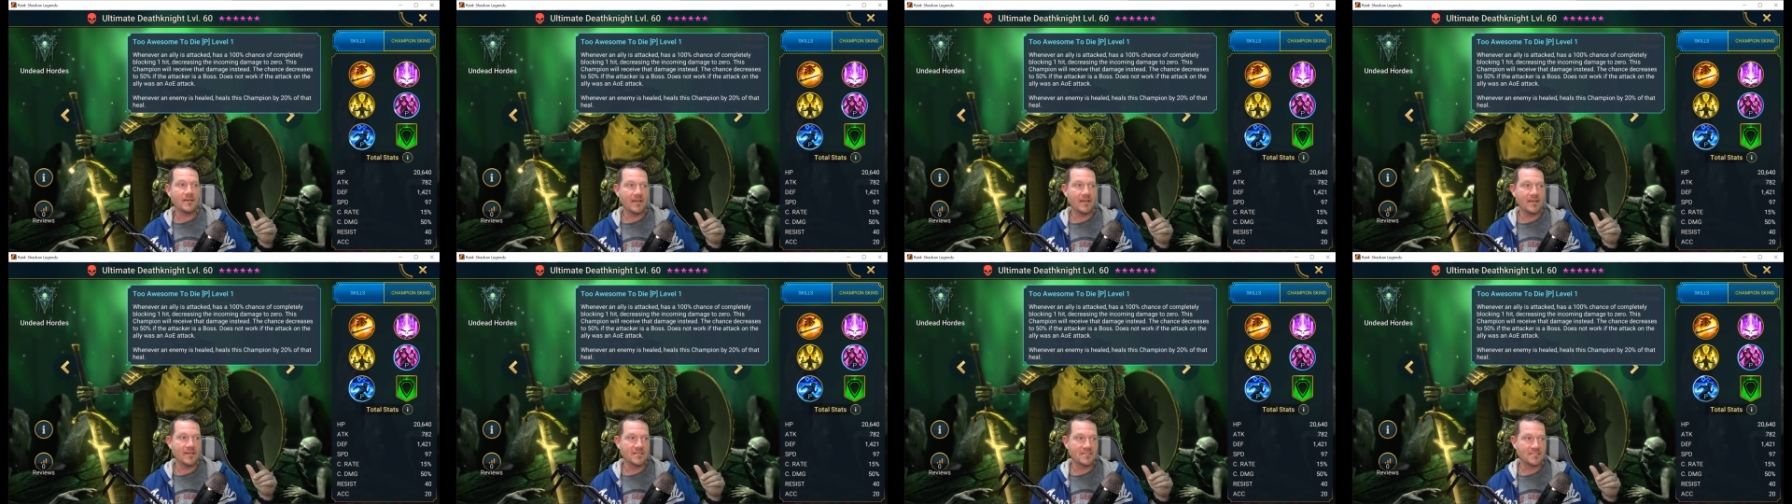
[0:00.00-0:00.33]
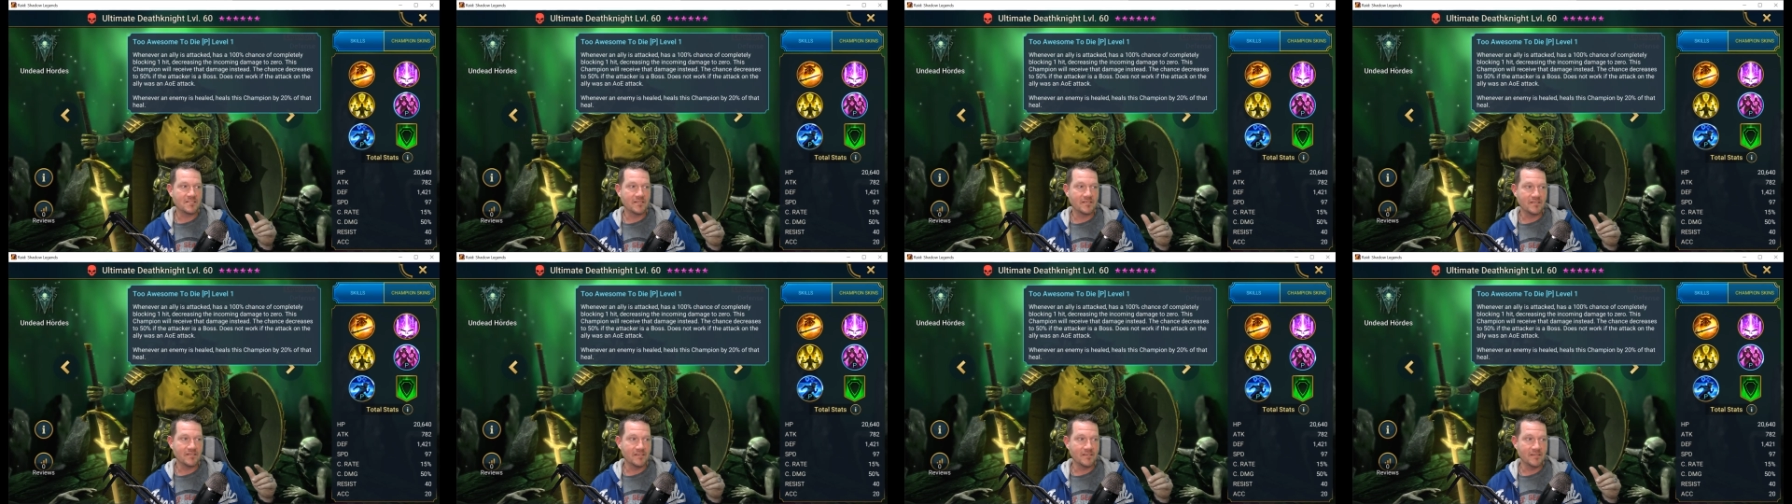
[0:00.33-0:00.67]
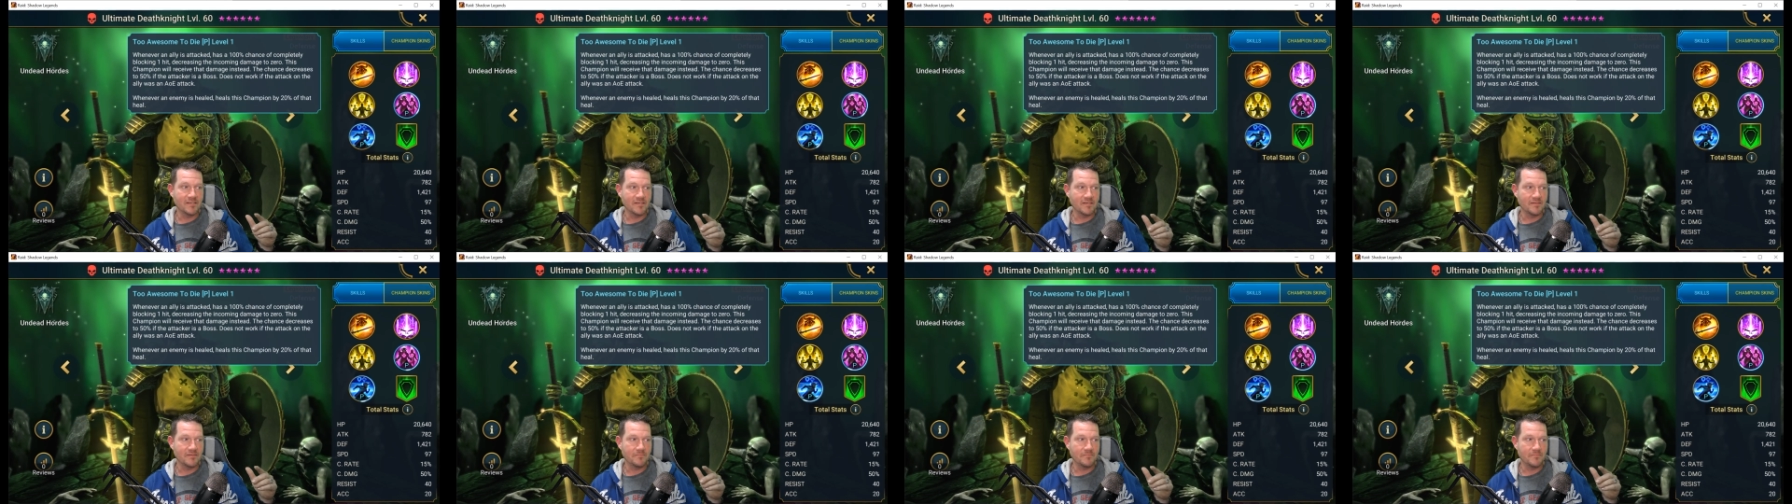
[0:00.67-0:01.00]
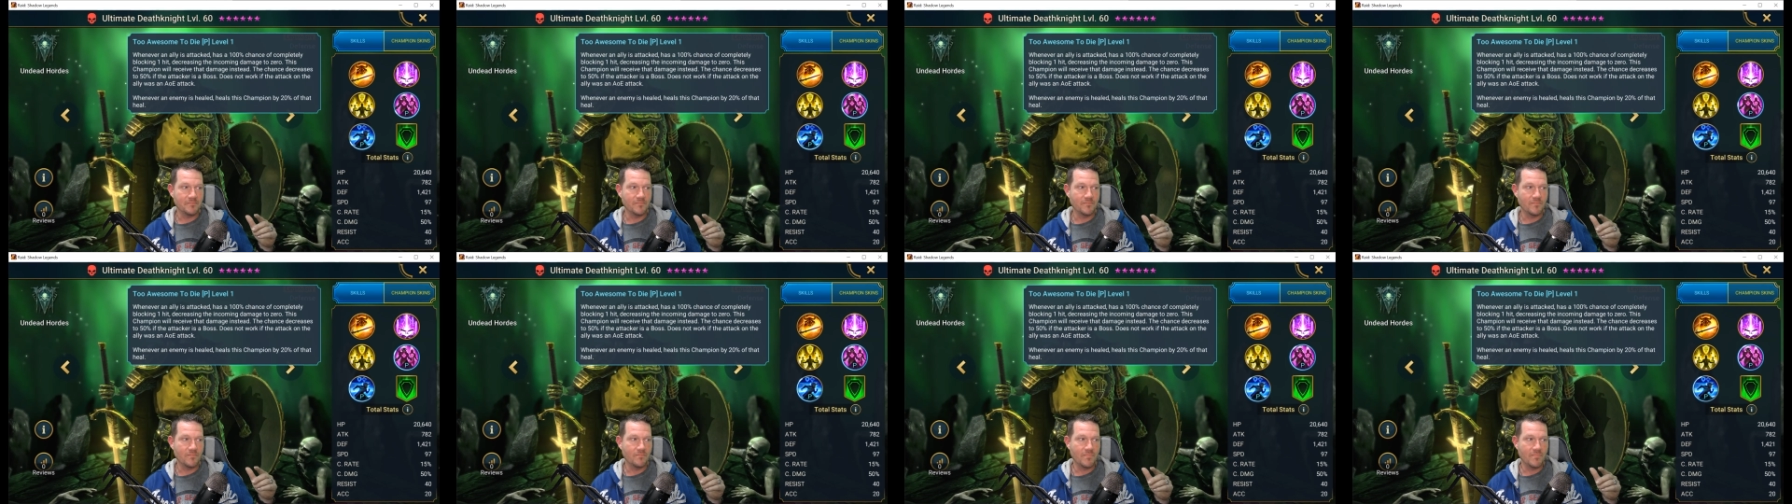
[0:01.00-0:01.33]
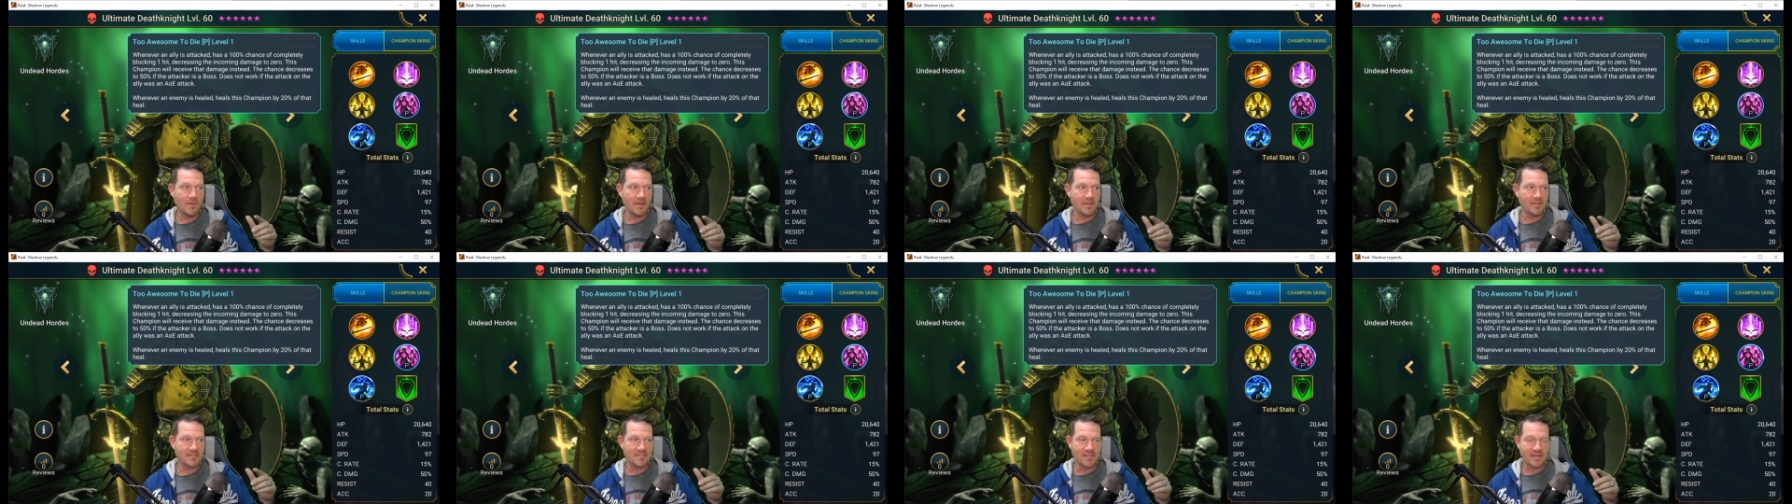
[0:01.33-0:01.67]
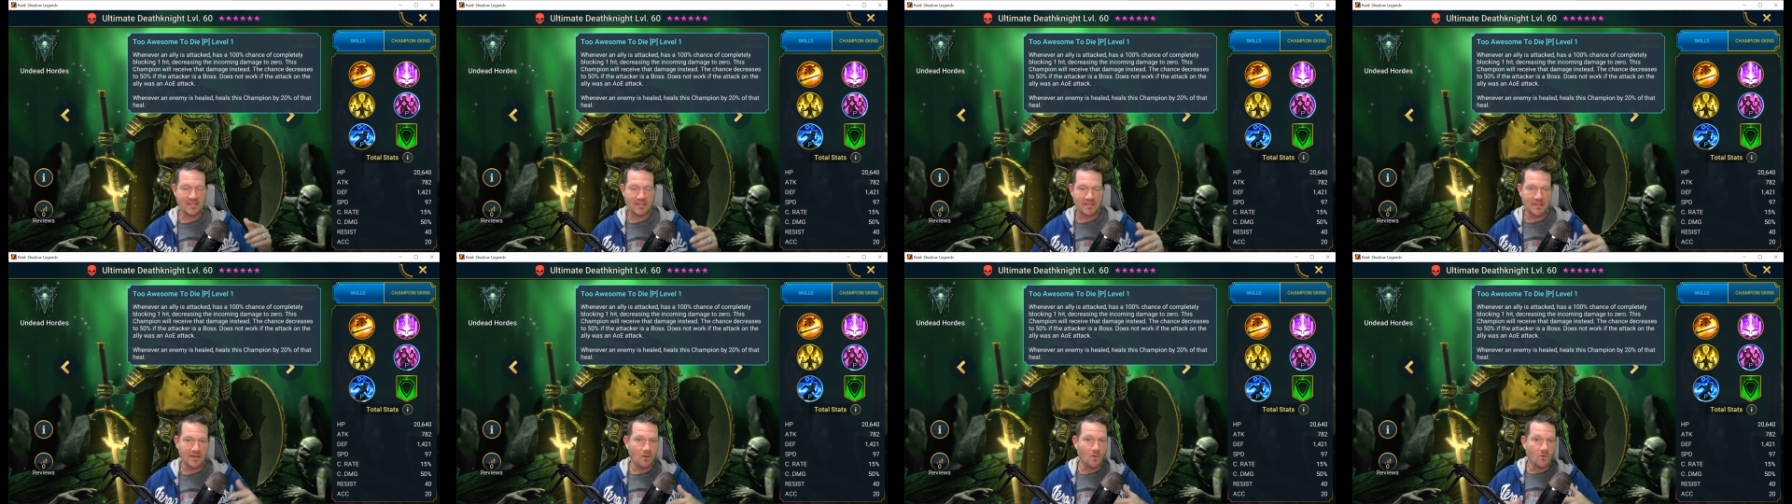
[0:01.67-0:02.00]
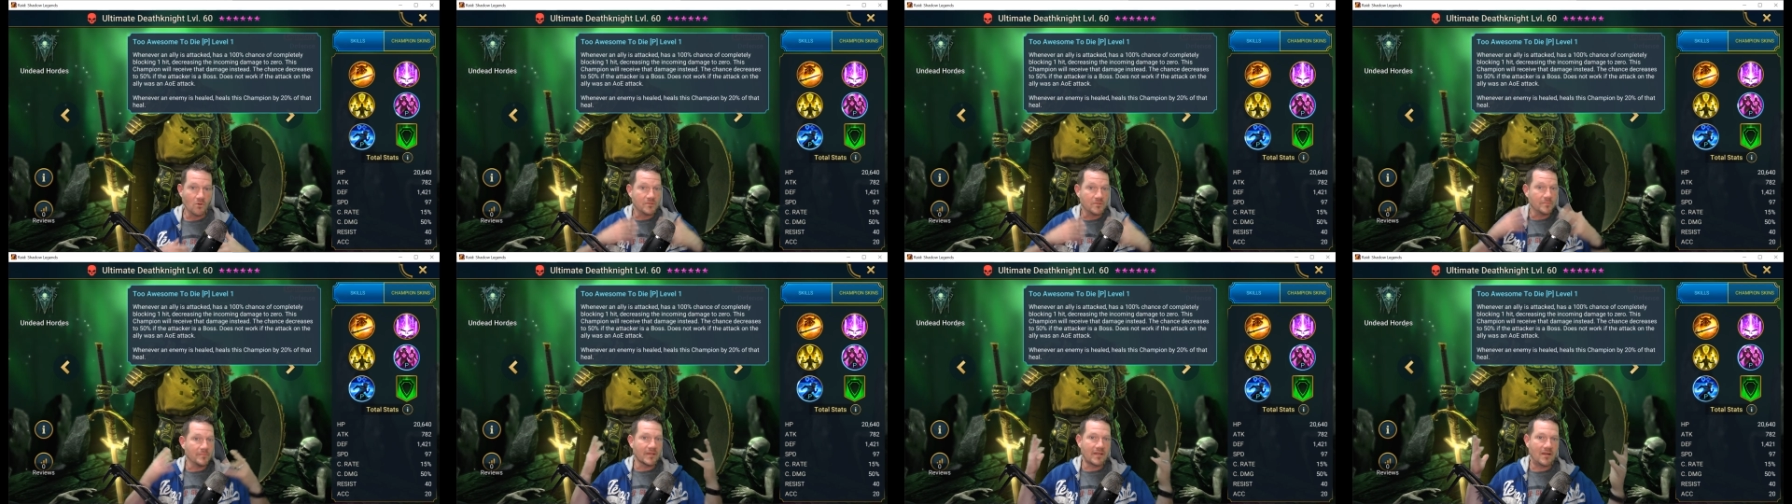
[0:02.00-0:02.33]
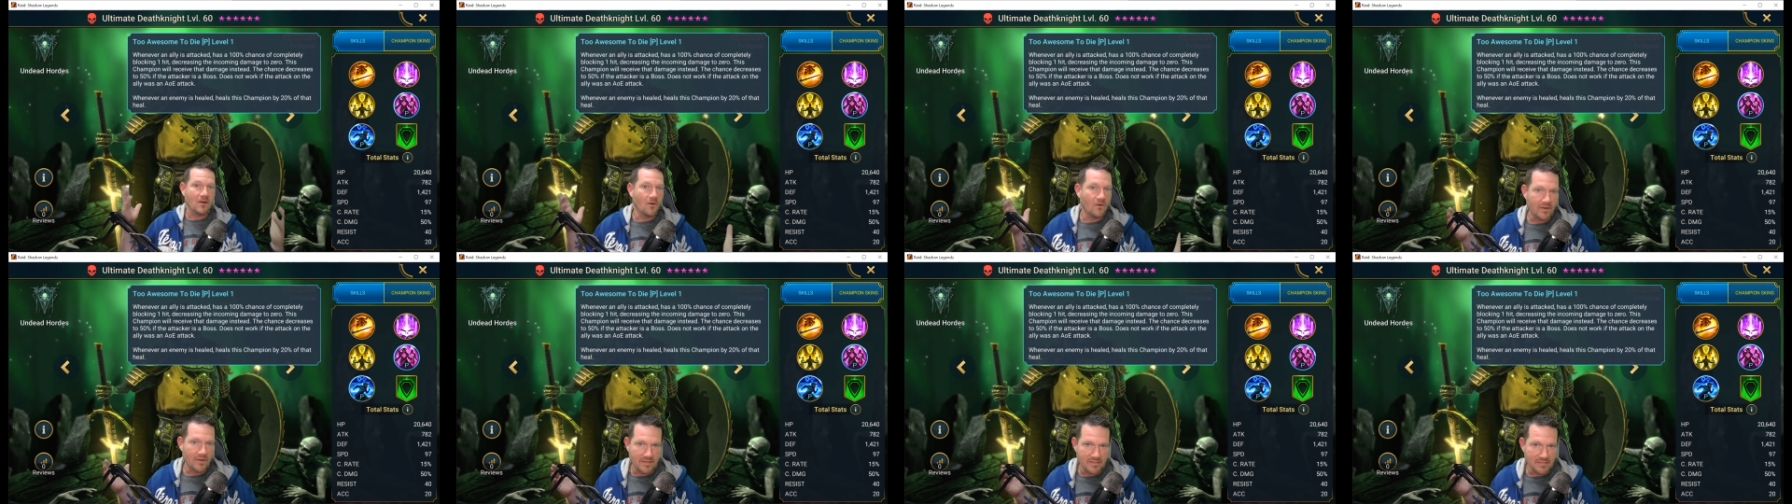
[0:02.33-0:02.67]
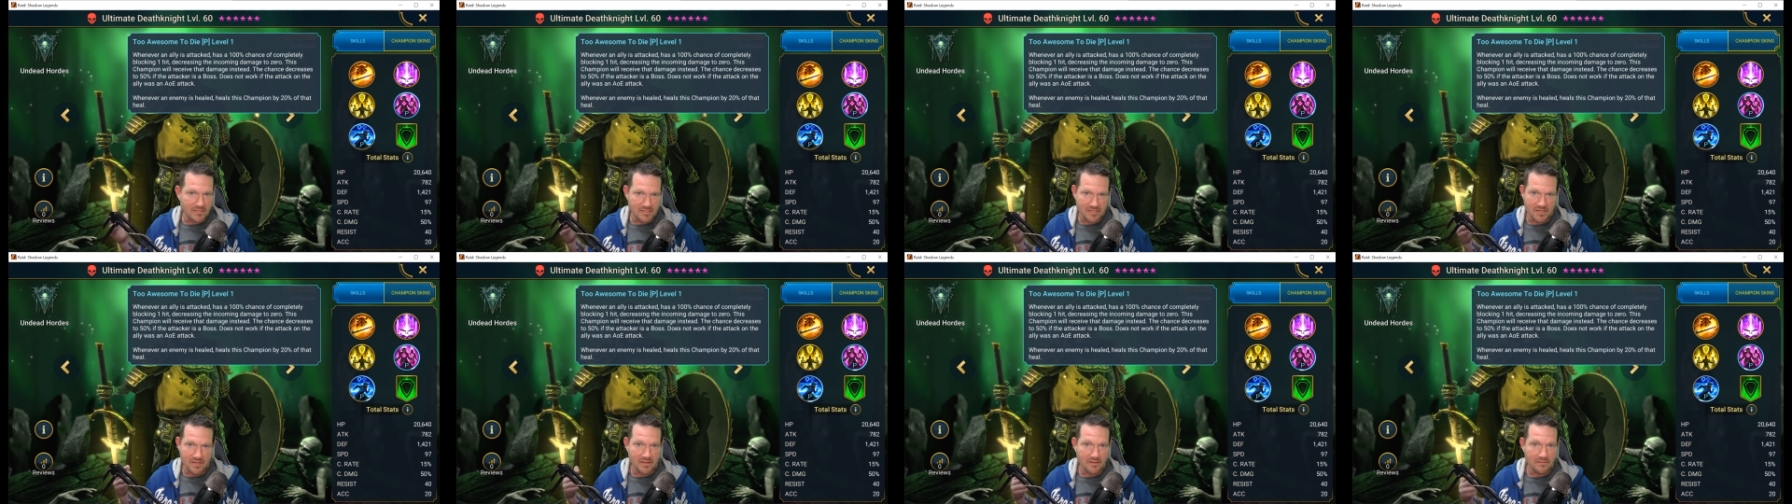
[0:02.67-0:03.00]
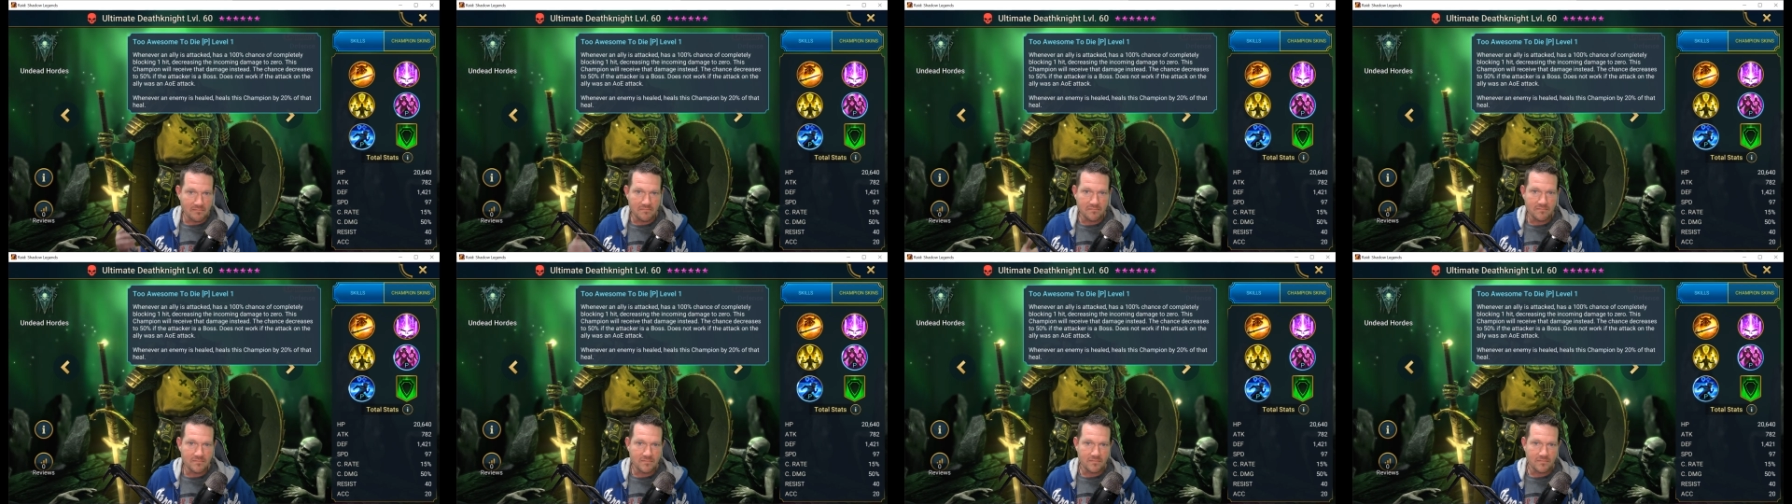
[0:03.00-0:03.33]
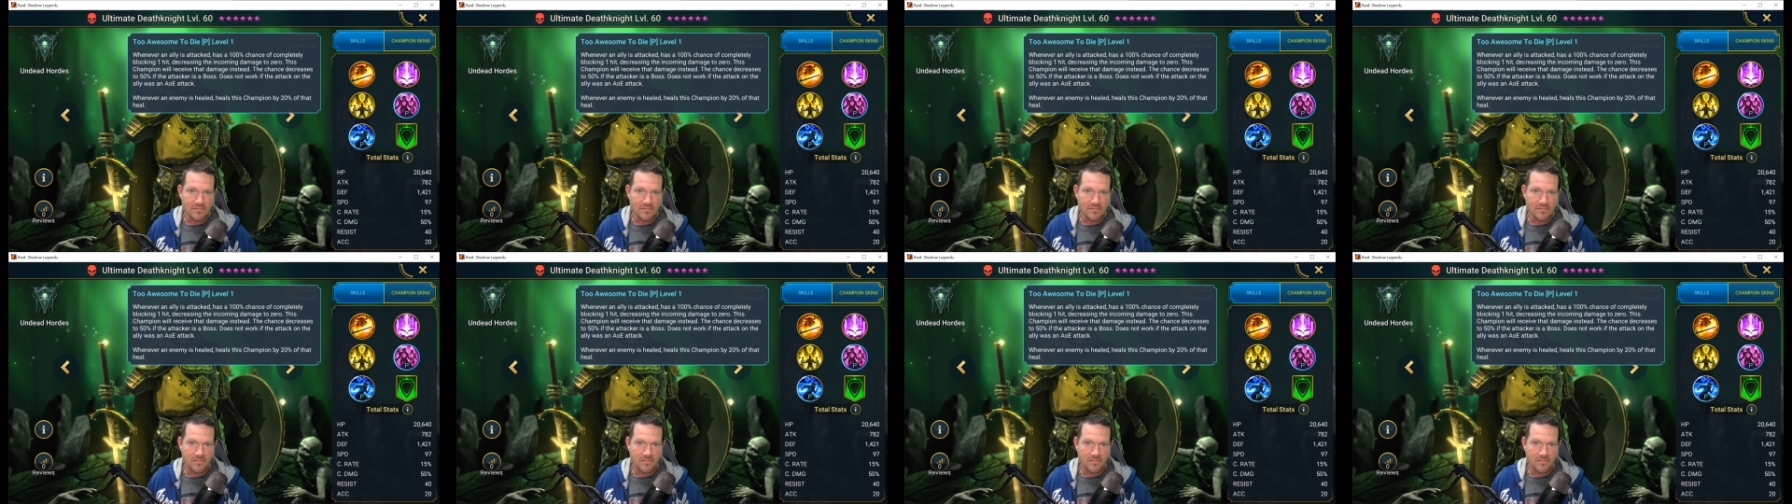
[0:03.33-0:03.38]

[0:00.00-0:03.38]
he's going to it's like the ultimate guardian set